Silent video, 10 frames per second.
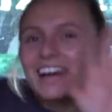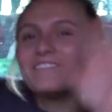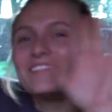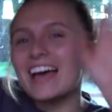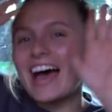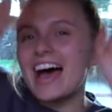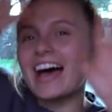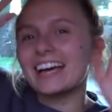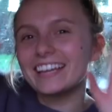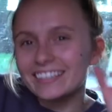I'm
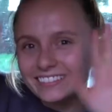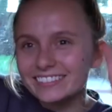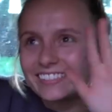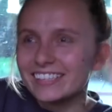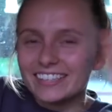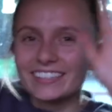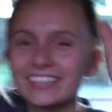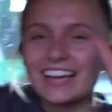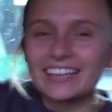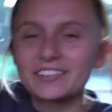back! So please tell me
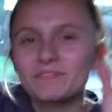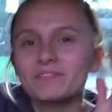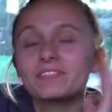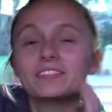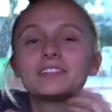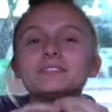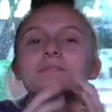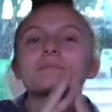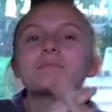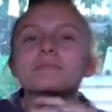I'm not the only
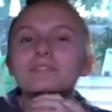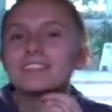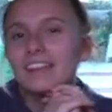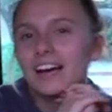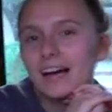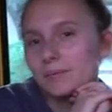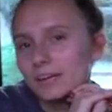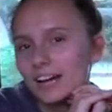excited one in